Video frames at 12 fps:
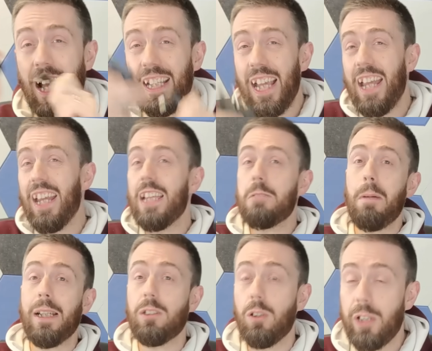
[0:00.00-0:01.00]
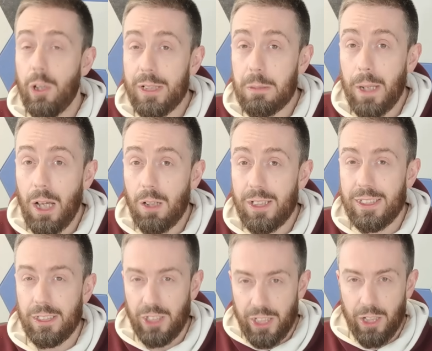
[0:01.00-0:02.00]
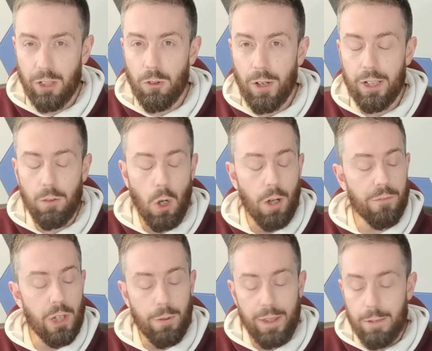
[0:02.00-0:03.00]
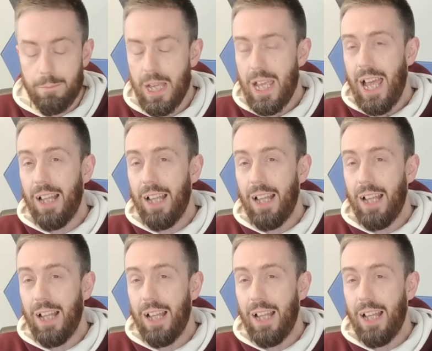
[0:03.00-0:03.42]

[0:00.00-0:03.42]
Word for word: Again, it is based on USB architecture Ugreen, I've got a few of them.